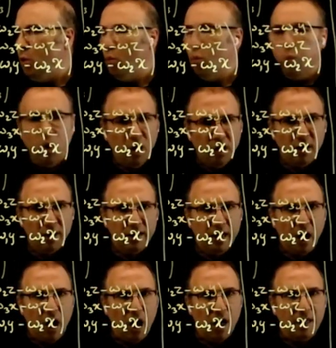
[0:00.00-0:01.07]
What are
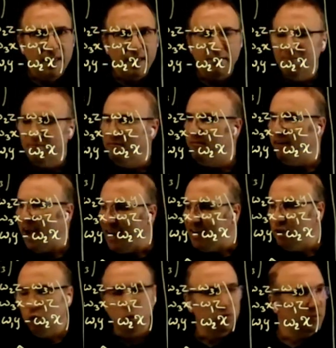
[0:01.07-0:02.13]
the
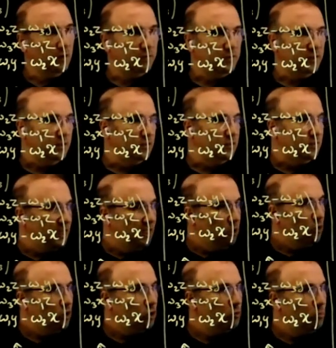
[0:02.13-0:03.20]
eigenvalues of this?
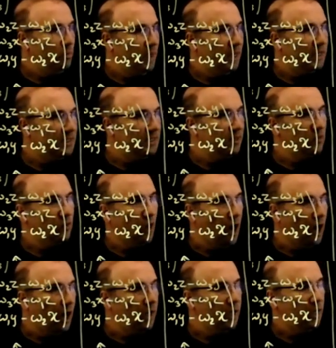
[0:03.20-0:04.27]
In order to make this
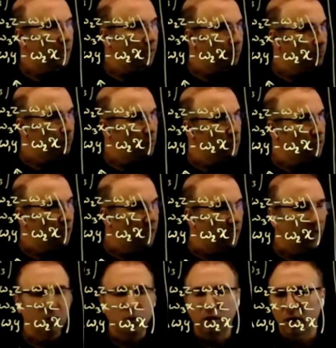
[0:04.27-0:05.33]

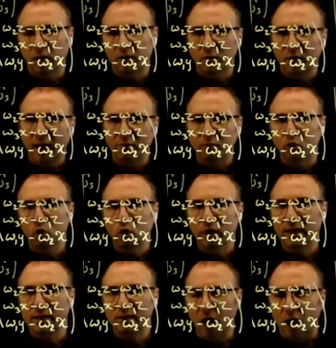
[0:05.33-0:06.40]
diagonalize, we have to
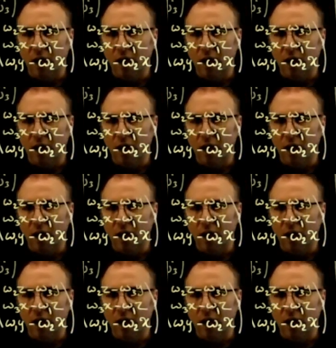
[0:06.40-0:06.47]
look at the